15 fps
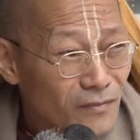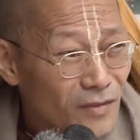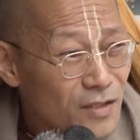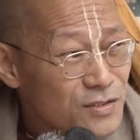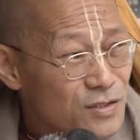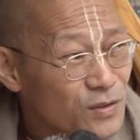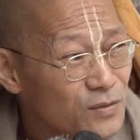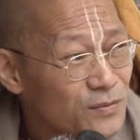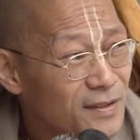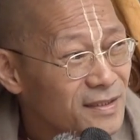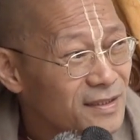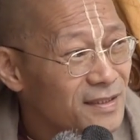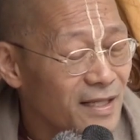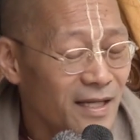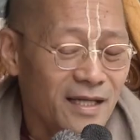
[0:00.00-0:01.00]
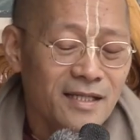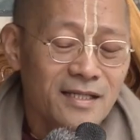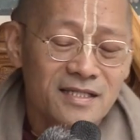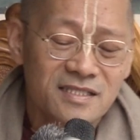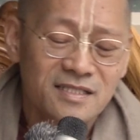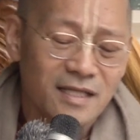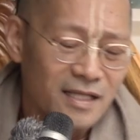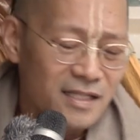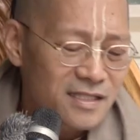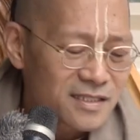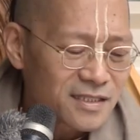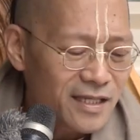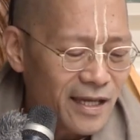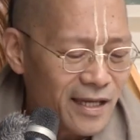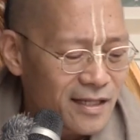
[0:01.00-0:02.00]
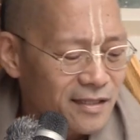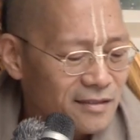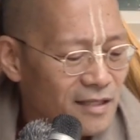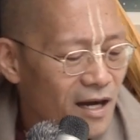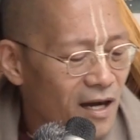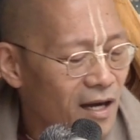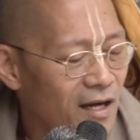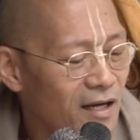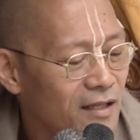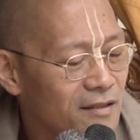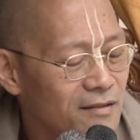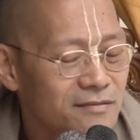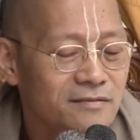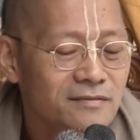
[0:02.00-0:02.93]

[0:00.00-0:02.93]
So one day it says ekadā.